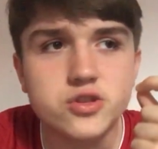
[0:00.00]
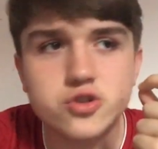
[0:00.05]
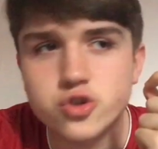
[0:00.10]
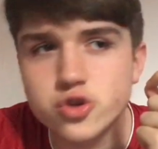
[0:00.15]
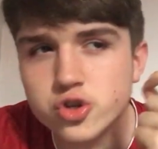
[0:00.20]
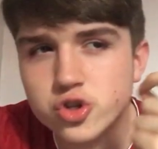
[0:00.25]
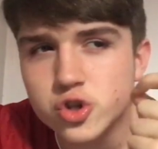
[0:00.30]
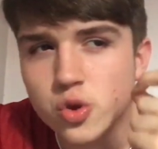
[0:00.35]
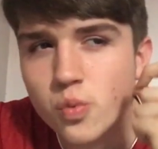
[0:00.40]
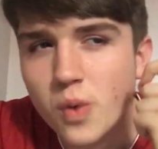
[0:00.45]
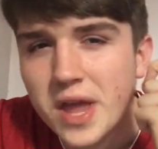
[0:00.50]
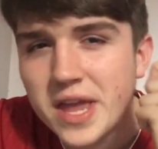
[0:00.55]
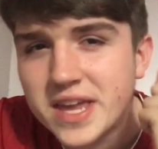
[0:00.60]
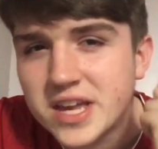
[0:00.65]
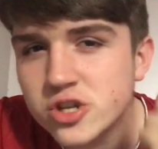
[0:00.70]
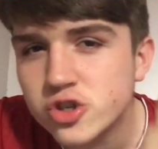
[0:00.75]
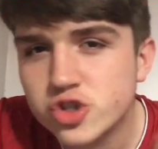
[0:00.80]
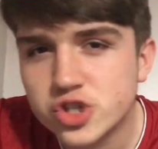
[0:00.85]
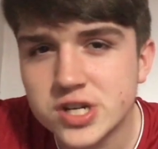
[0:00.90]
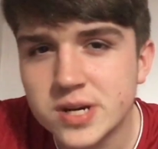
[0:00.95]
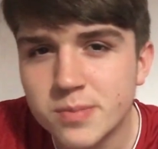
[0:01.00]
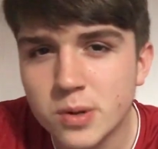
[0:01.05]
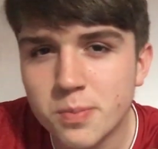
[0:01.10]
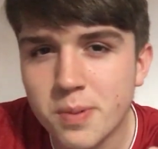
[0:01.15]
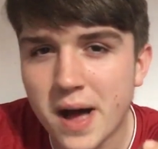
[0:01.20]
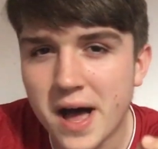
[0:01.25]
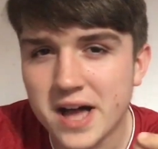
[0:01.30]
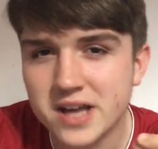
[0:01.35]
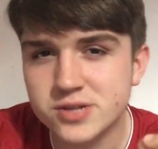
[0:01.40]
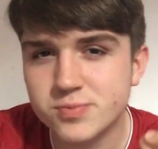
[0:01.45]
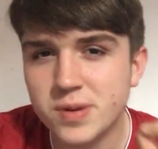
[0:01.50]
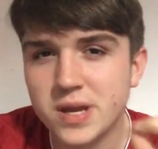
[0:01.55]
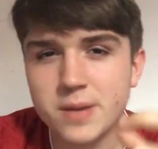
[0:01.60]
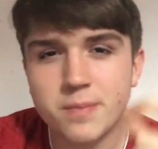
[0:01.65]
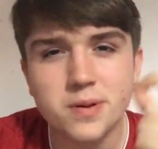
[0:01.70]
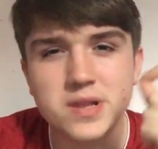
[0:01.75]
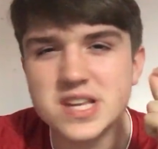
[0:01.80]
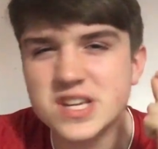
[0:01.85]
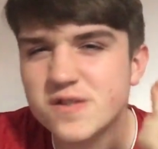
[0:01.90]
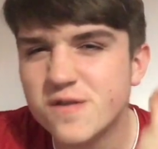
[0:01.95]
just the way he can dribble past
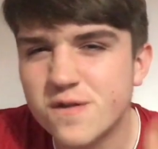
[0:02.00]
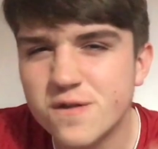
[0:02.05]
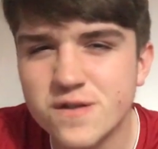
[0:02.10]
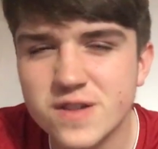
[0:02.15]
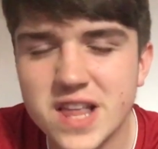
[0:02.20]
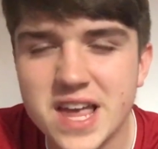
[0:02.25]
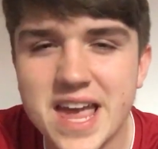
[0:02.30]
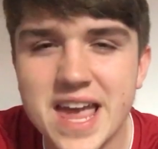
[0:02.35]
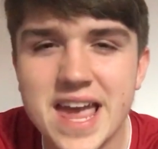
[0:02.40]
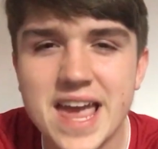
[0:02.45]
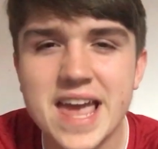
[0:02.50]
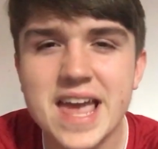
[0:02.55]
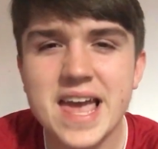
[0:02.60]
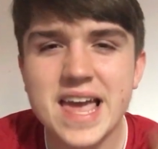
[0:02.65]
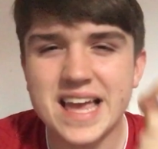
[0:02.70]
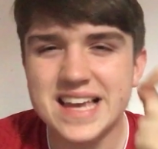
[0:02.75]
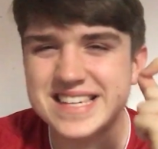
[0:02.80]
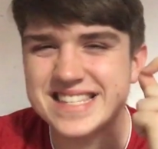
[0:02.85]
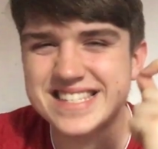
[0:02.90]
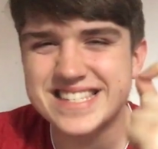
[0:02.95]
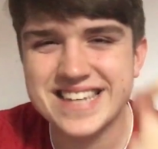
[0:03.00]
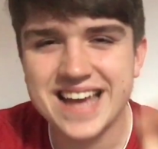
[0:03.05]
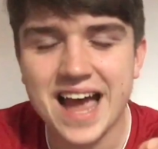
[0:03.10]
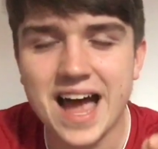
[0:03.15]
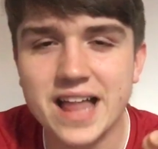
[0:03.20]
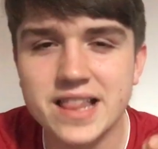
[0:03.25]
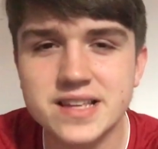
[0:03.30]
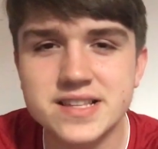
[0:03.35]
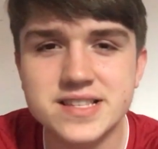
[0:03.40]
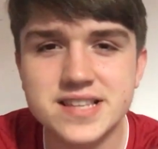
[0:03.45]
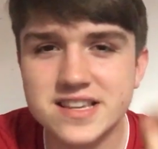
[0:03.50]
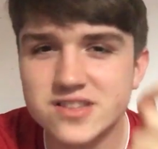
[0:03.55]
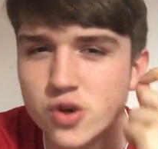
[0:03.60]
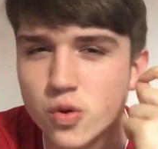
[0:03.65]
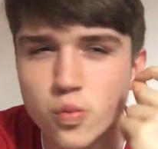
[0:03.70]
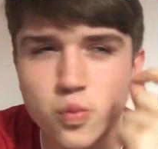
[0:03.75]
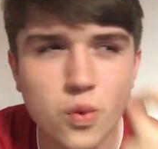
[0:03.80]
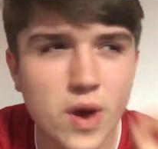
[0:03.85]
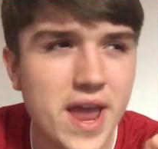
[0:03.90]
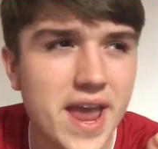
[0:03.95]
people, his flair, his talent, his
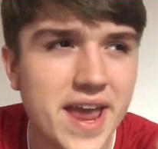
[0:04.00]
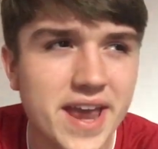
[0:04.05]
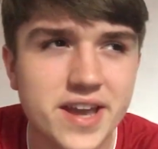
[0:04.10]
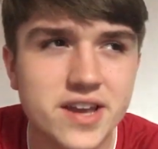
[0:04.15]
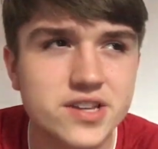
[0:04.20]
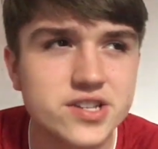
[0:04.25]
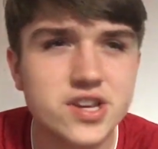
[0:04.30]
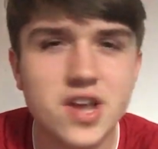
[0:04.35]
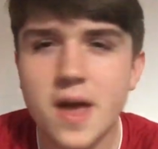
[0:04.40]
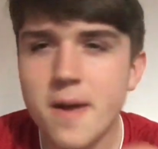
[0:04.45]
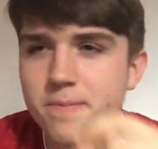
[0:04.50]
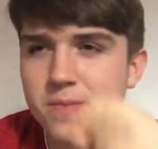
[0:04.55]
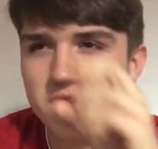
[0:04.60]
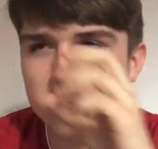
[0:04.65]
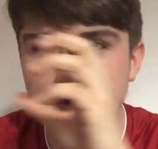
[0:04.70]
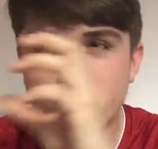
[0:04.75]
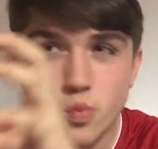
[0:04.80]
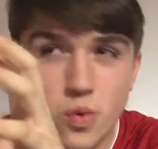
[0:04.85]
awareness, his